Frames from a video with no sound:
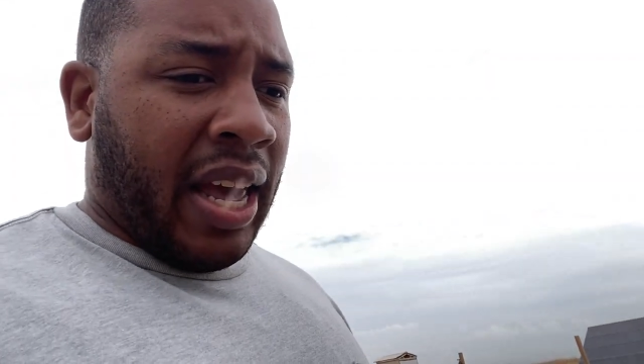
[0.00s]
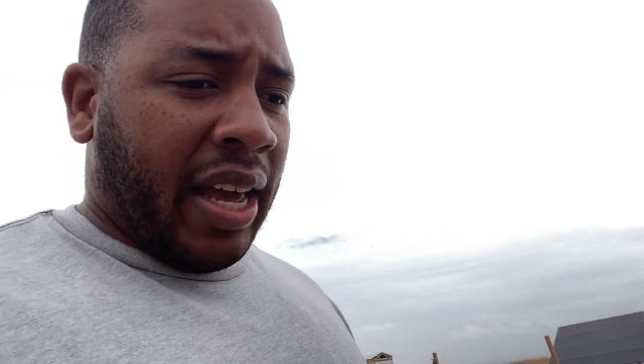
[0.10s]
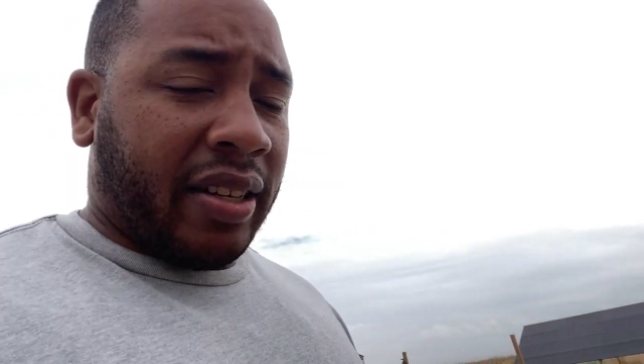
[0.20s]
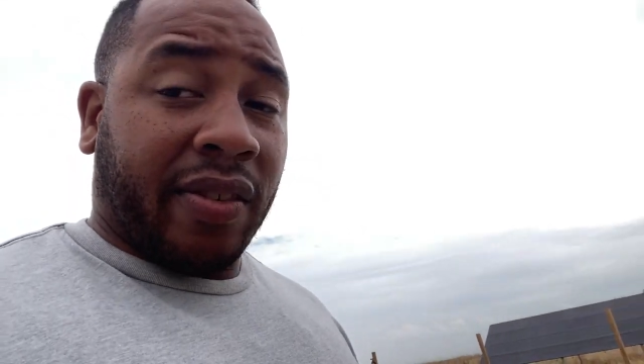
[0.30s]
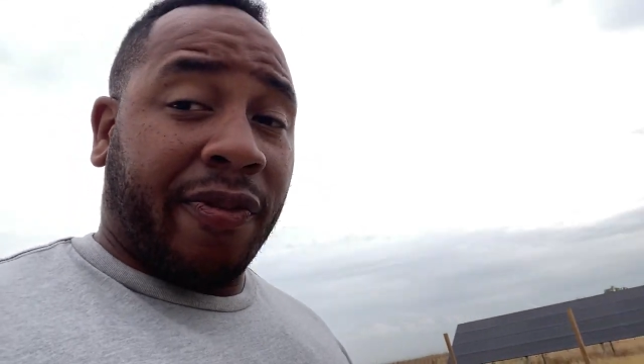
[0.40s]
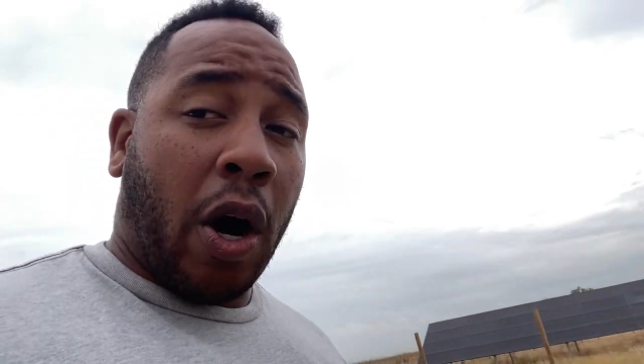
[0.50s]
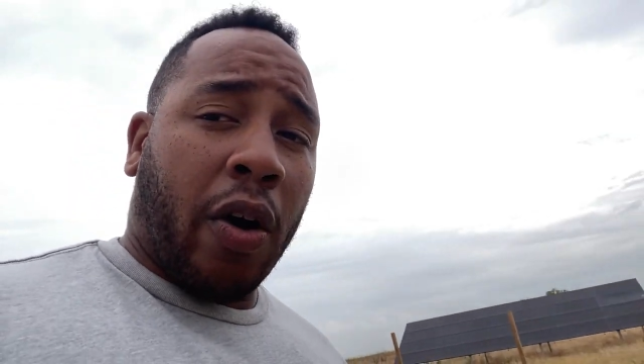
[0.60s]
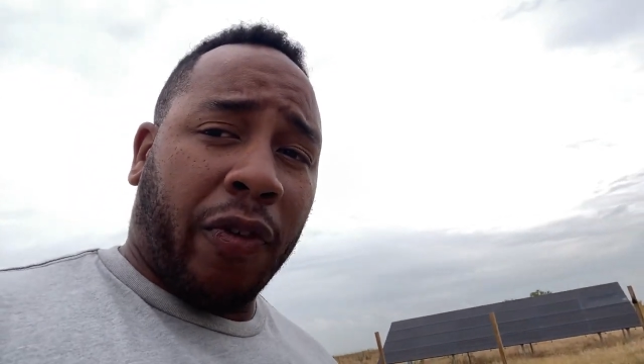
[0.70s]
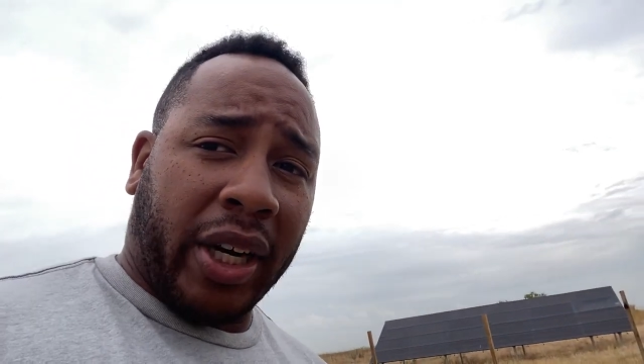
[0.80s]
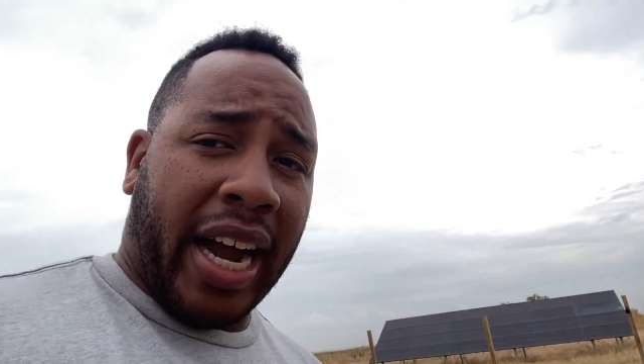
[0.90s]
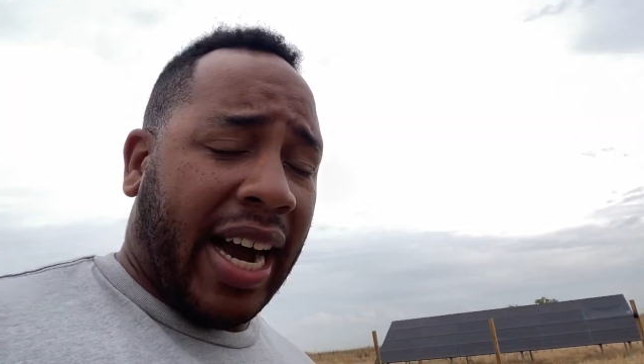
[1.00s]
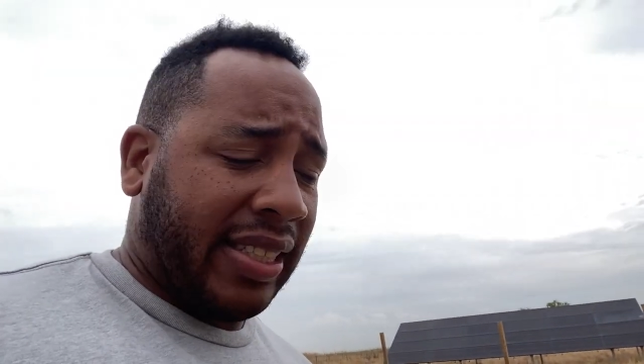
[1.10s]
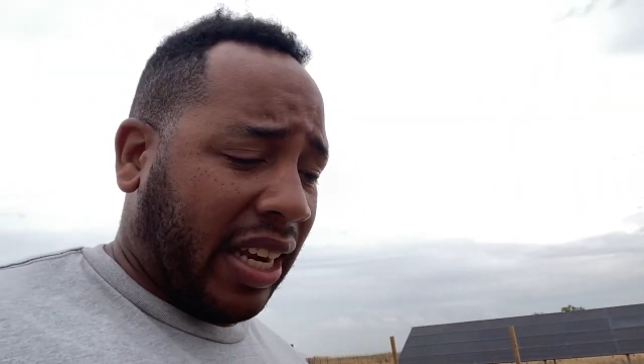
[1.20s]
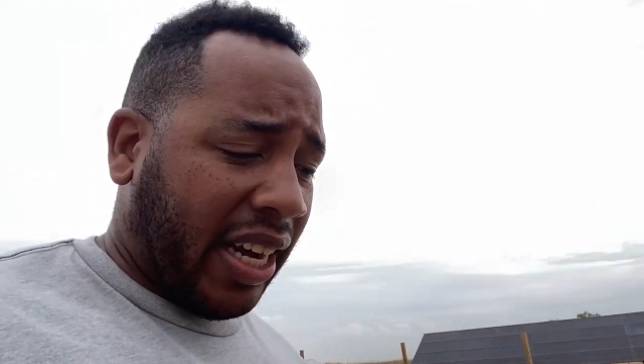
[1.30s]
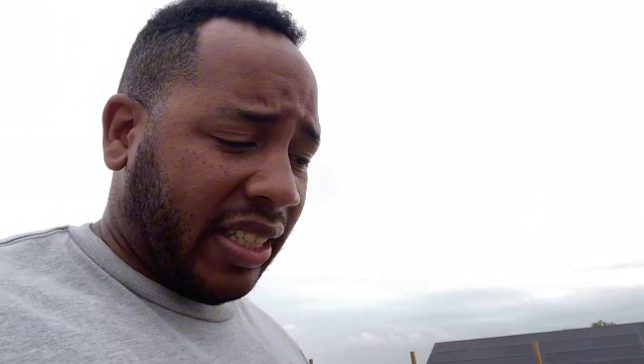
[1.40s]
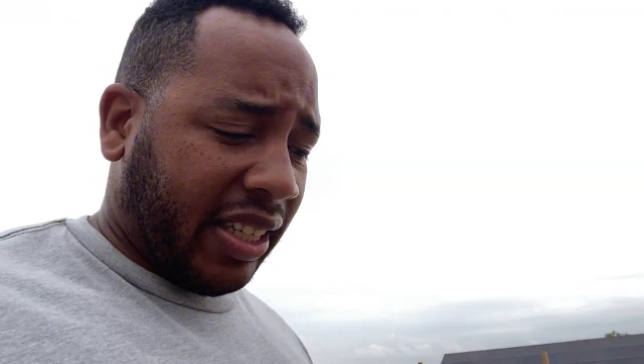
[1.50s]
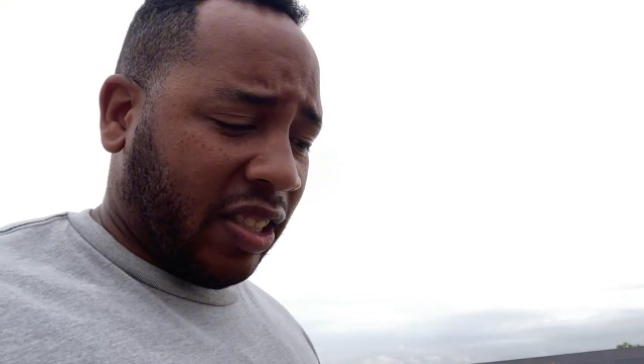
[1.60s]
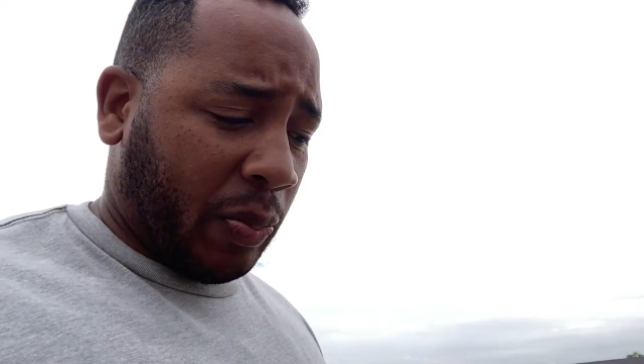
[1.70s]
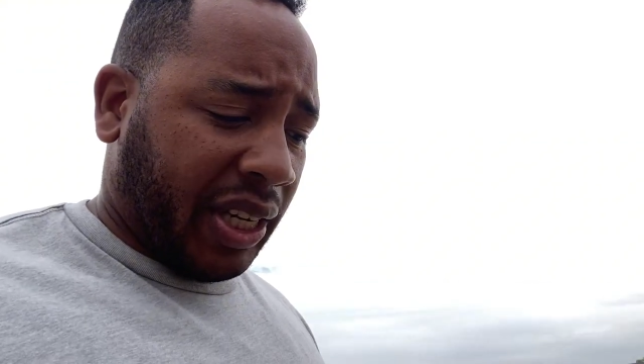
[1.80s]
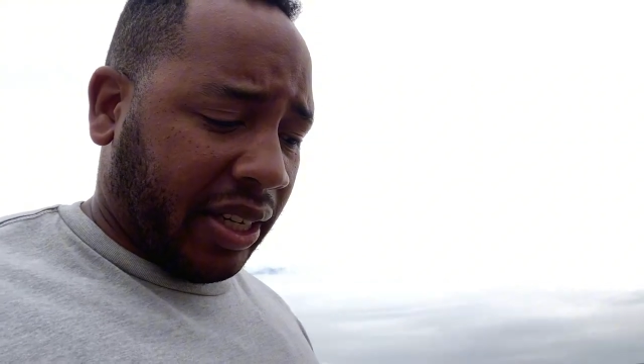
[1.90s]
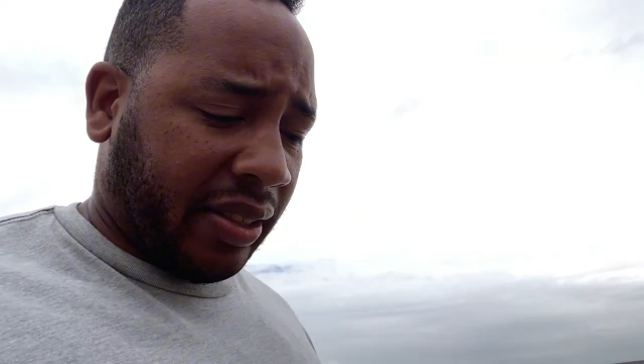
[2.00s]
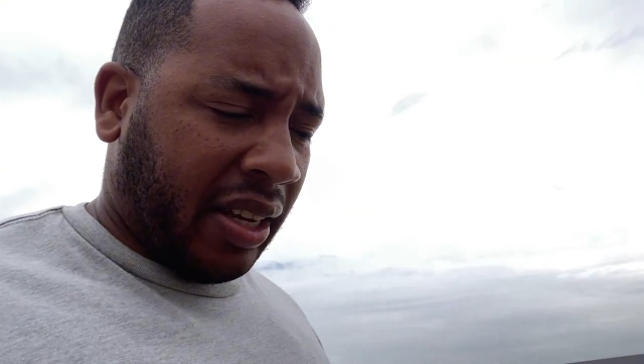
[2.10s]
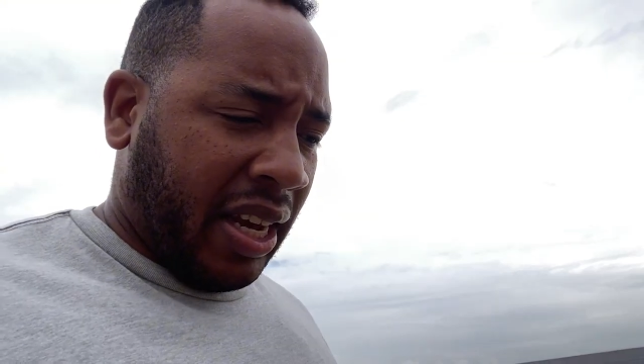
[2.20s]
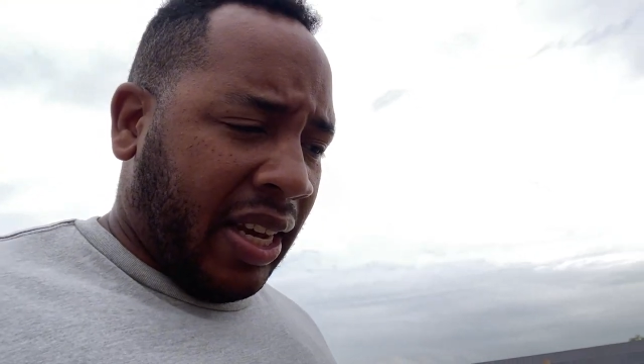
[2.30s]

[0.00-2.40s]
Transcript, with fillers: and to fall for guys like this, because